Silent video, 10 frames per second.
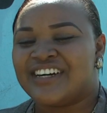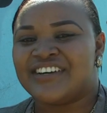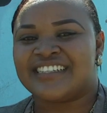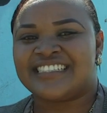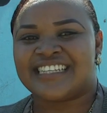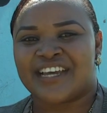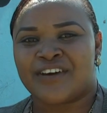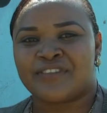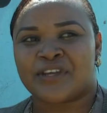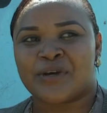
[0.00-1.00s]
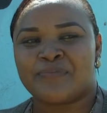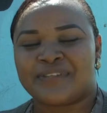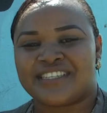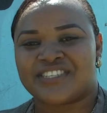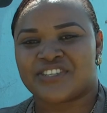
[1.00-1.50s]
On the day of the
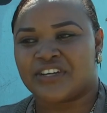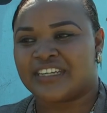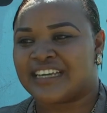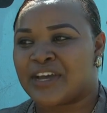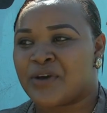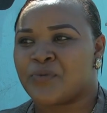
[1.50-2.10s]
competition,